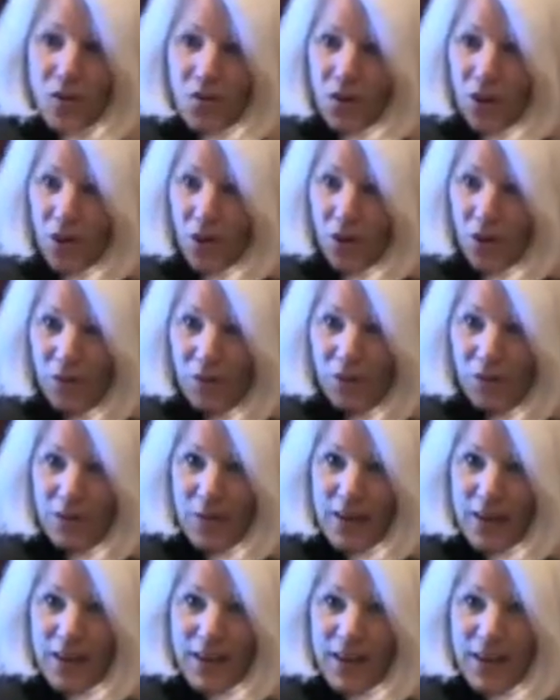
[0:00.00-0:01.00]
curve?
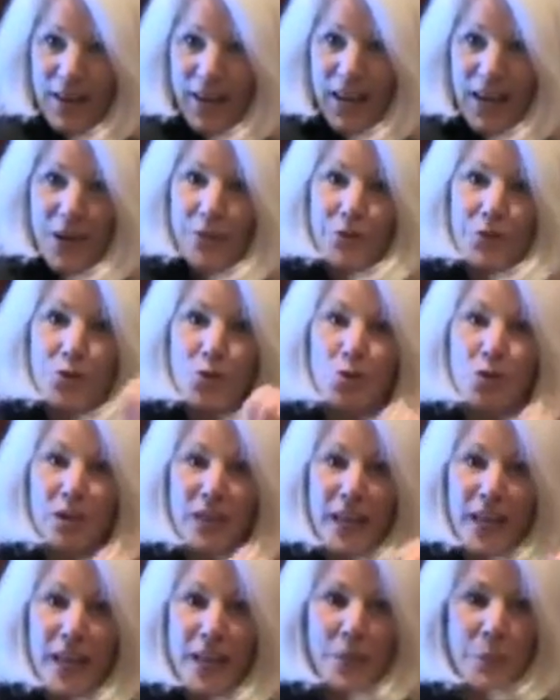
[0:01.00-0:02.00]
And if you
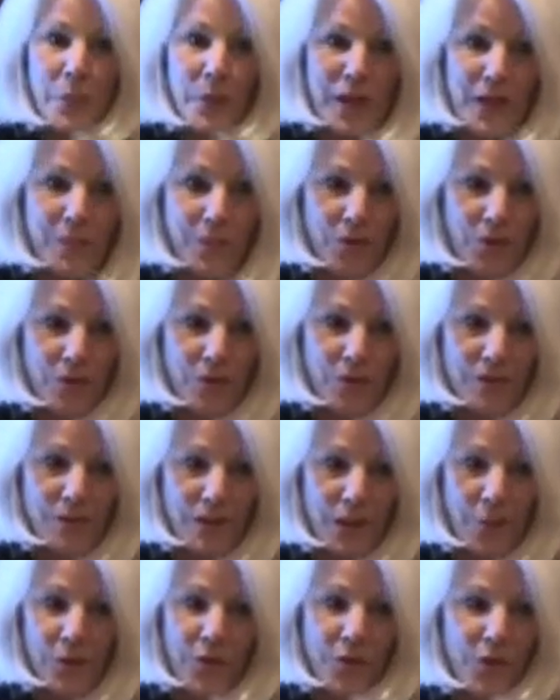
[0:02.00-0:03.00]
lead people,
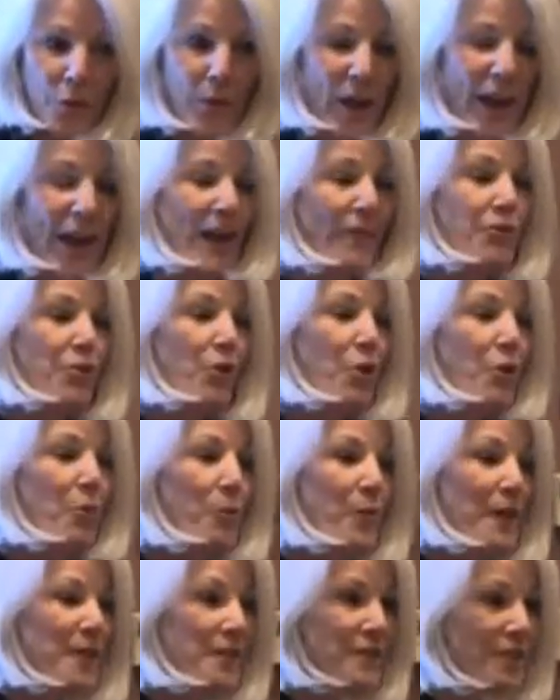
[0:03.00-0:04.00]
some of you may have your own
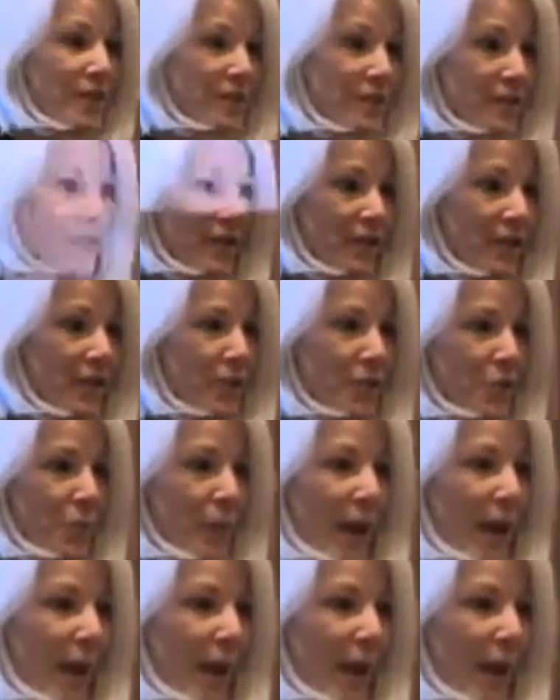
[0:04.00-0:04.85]
business, you may